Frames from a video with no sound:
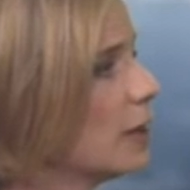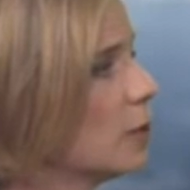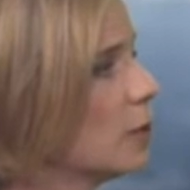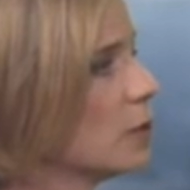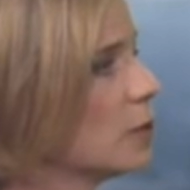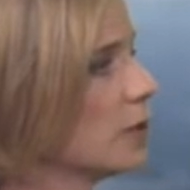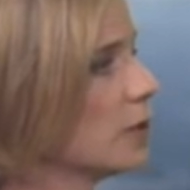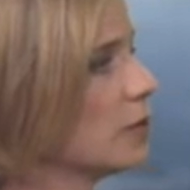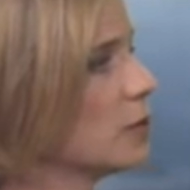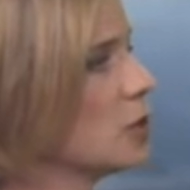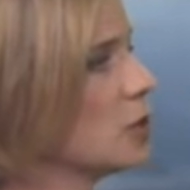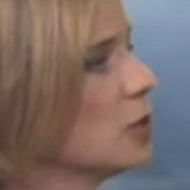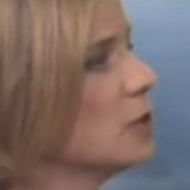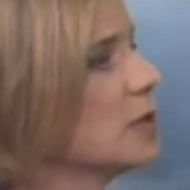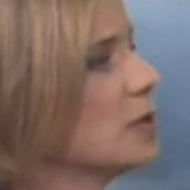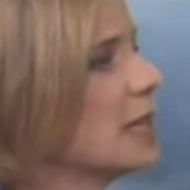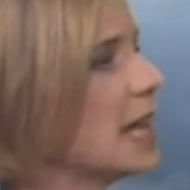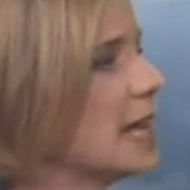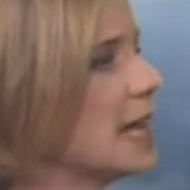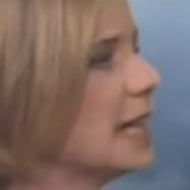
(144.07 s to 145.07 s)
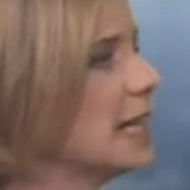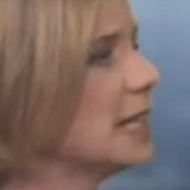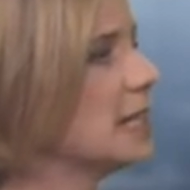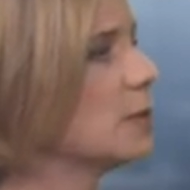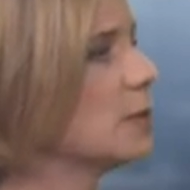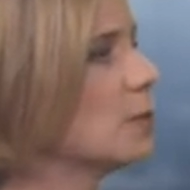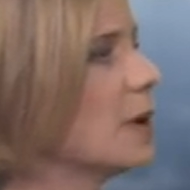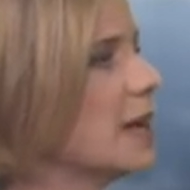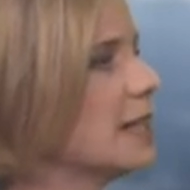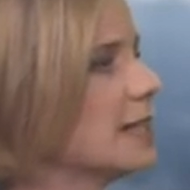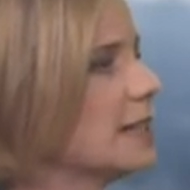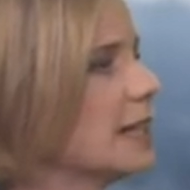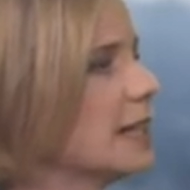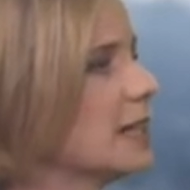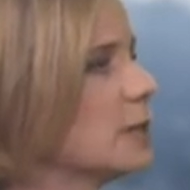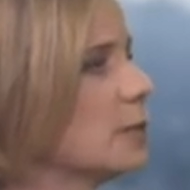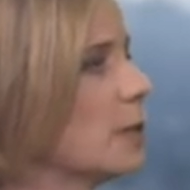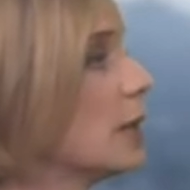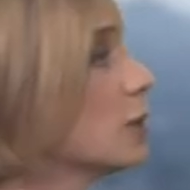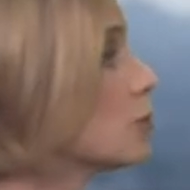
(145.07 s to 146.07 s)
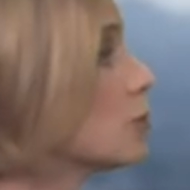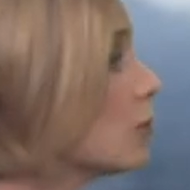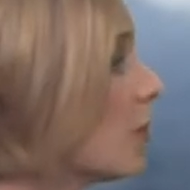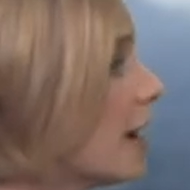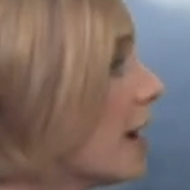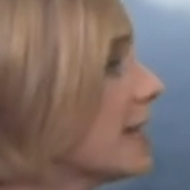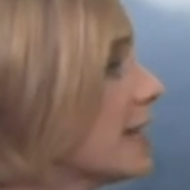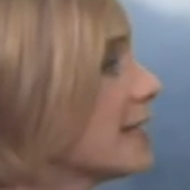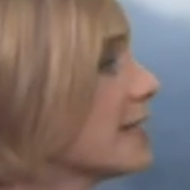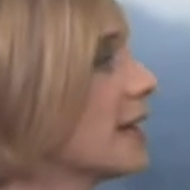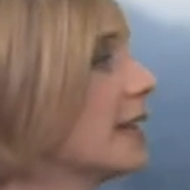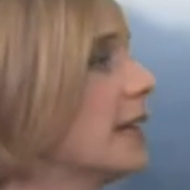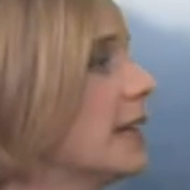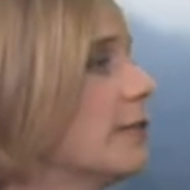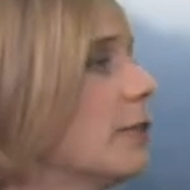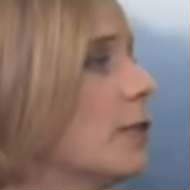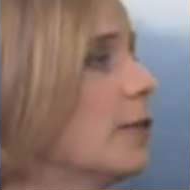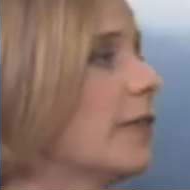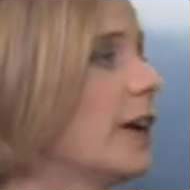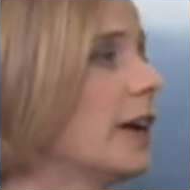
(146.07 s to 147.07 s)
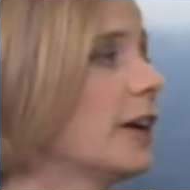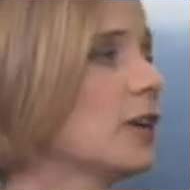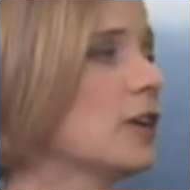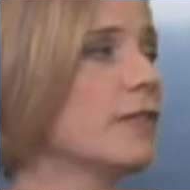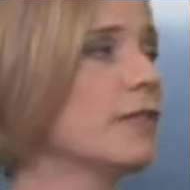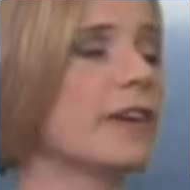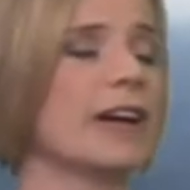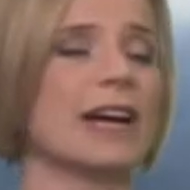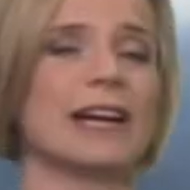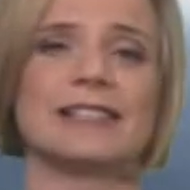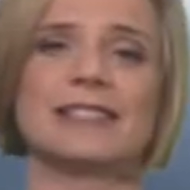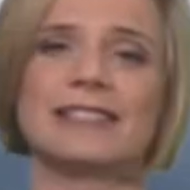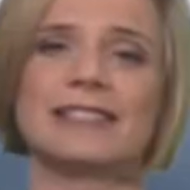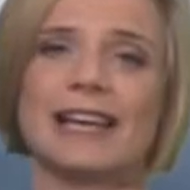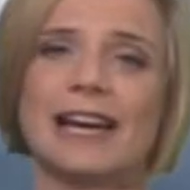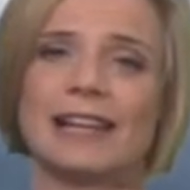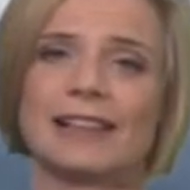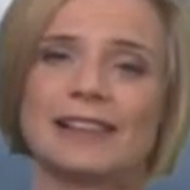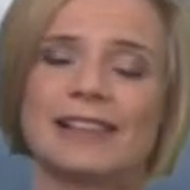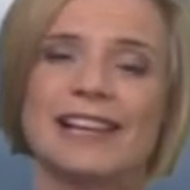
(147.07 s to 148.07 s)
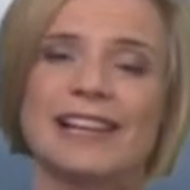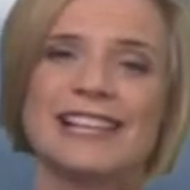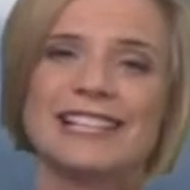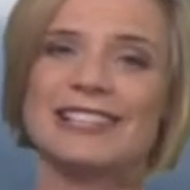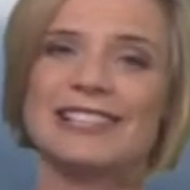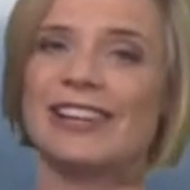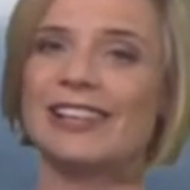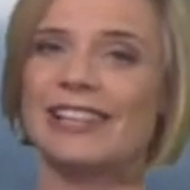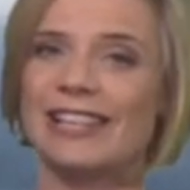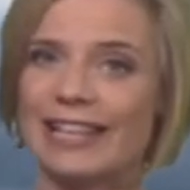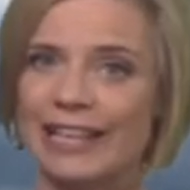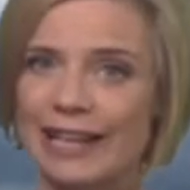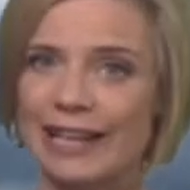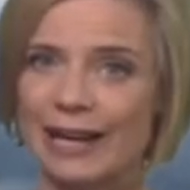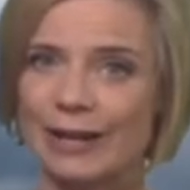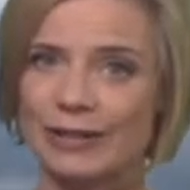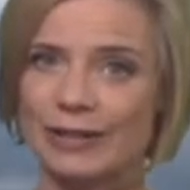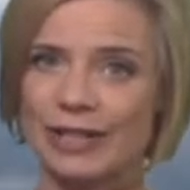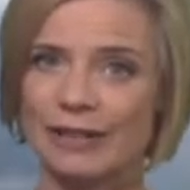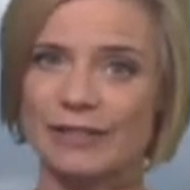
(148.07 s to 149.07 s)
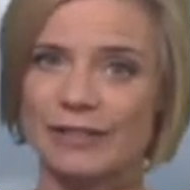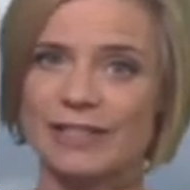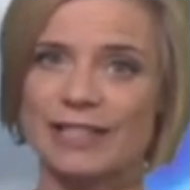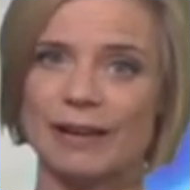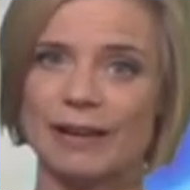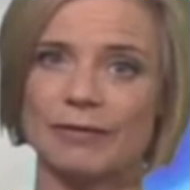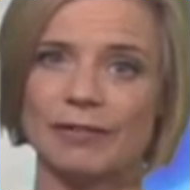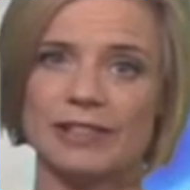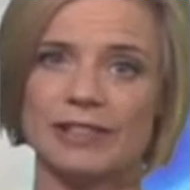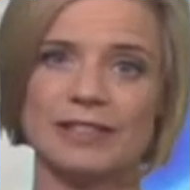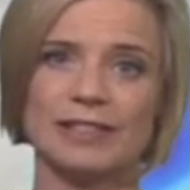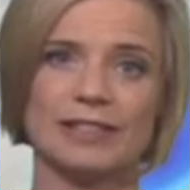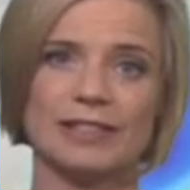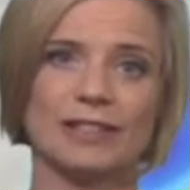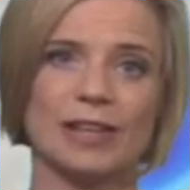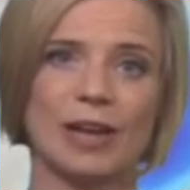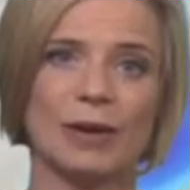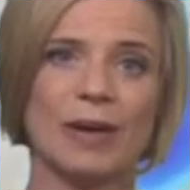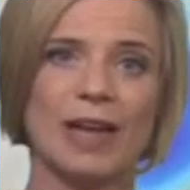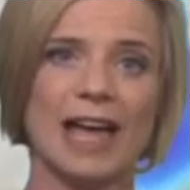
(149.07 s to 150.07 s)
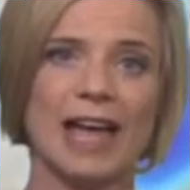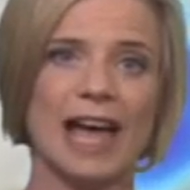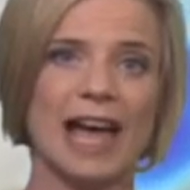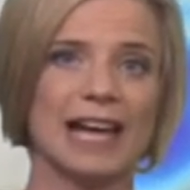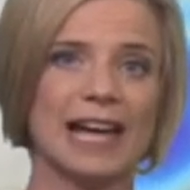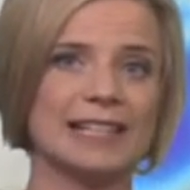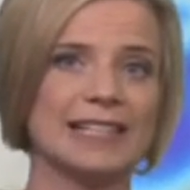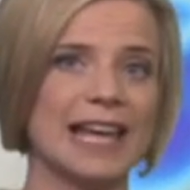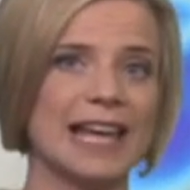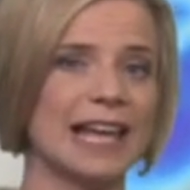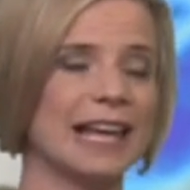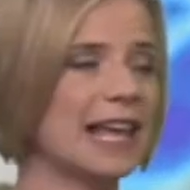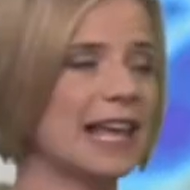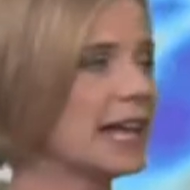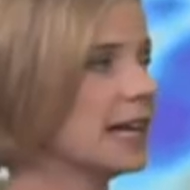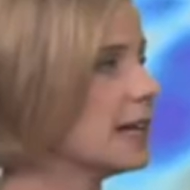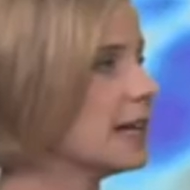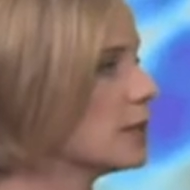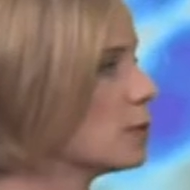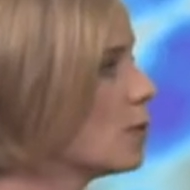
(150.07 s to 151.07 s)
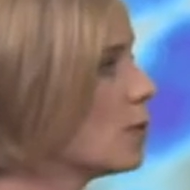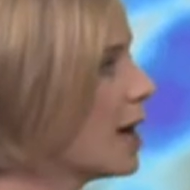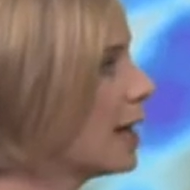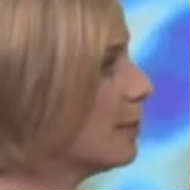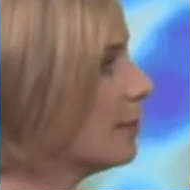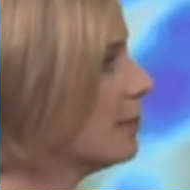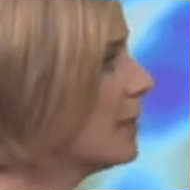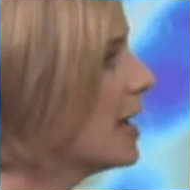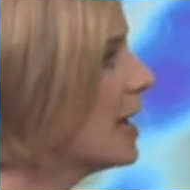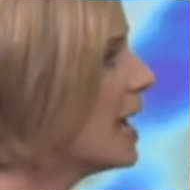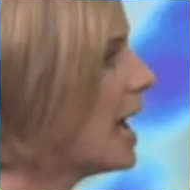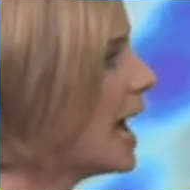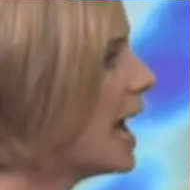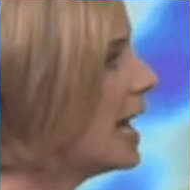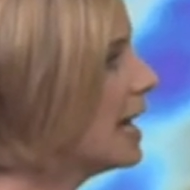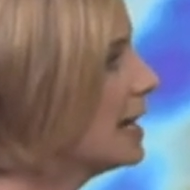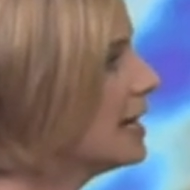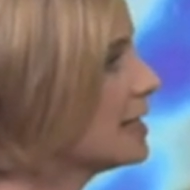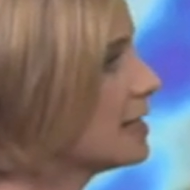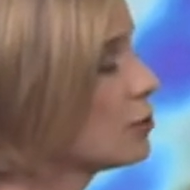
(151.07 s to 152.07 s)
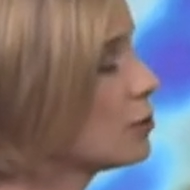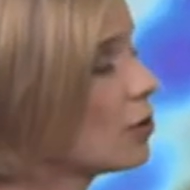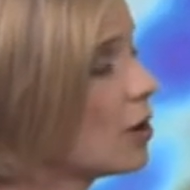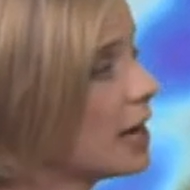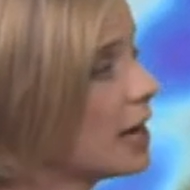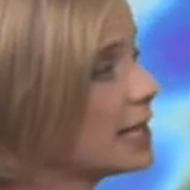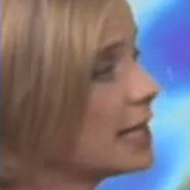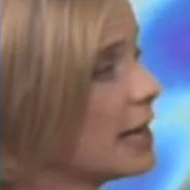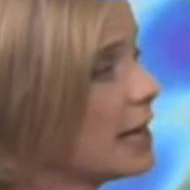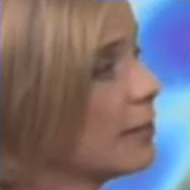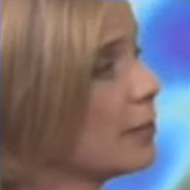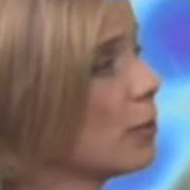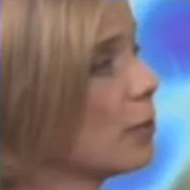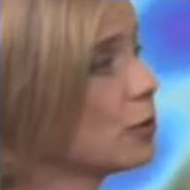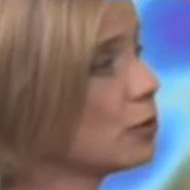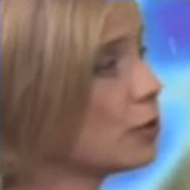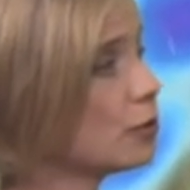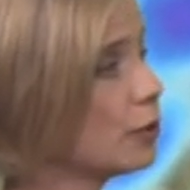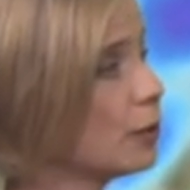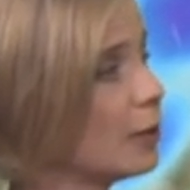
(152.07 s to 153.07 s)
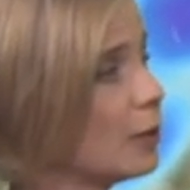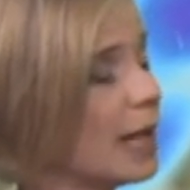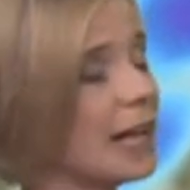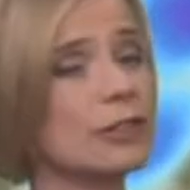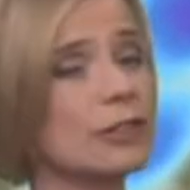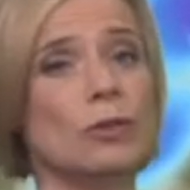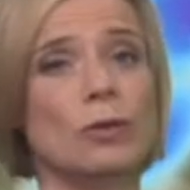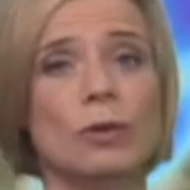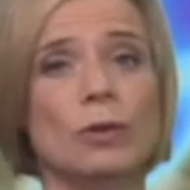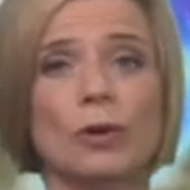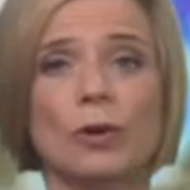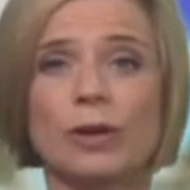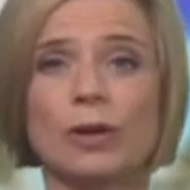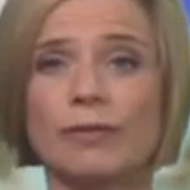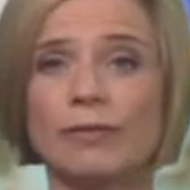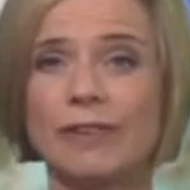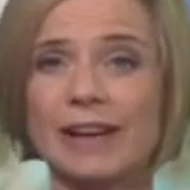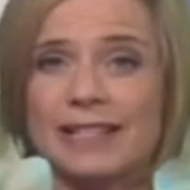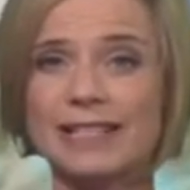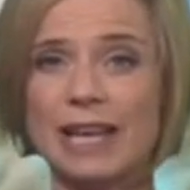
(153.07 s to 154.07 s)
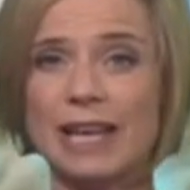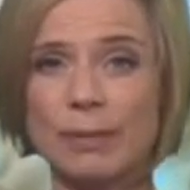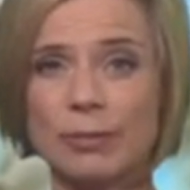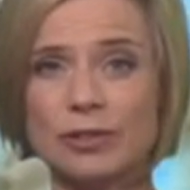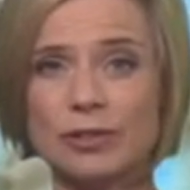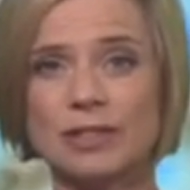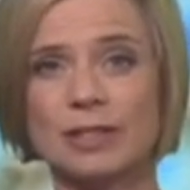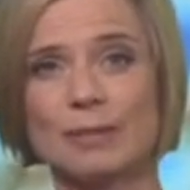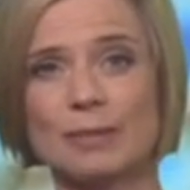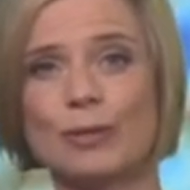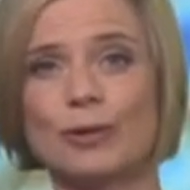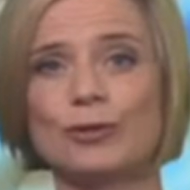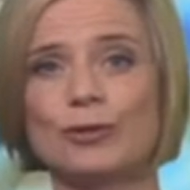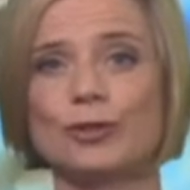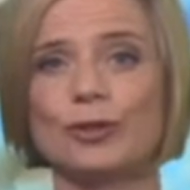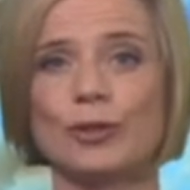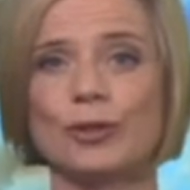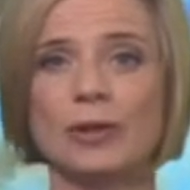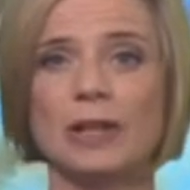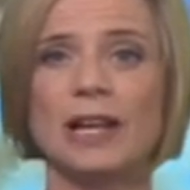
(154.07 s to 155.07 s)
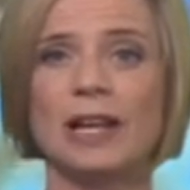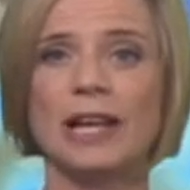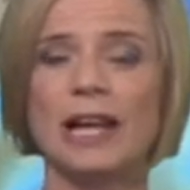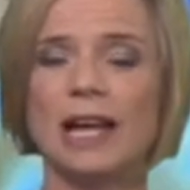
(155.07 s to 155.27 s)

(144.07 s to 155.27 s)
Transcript: the course of Tuesday and into Wednesday as well. Dry and sunny for Vancouver and Seattle, slightly cloudier for San Francisco and LA as well. And it's a dry day for Montreal and New York. In fact, temperatures in Montreal